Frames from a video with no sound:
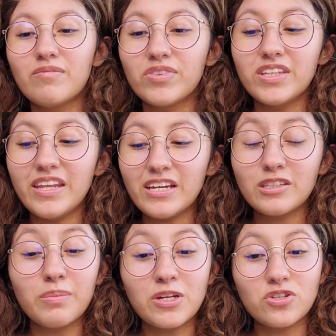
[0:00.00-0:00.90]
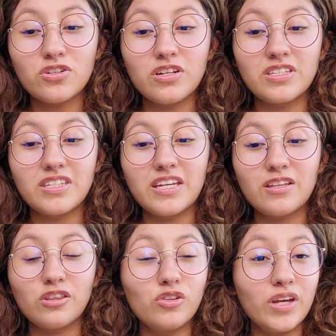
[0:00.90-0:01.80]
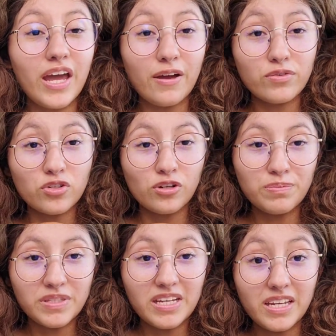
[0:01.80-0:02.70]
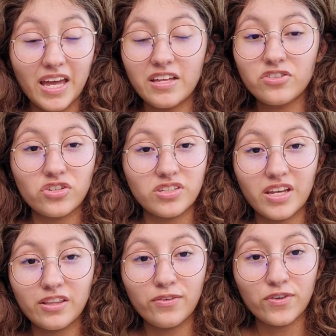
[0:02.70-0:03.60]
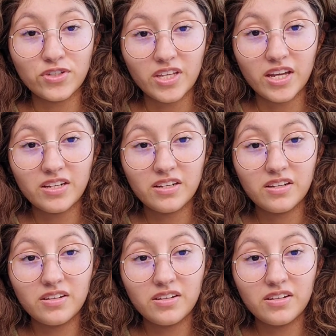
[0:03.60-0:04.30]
The next measure is the 3 F sharps again, just like the first line.